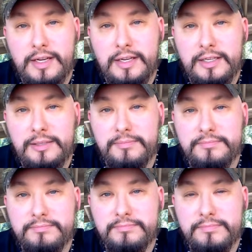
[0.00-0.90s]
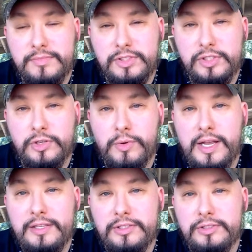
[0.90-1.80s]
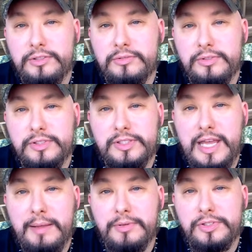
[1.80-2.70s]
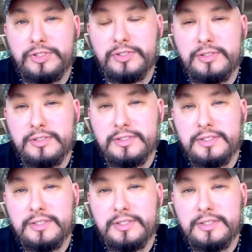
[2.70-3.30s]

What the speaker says: It's a good way to establish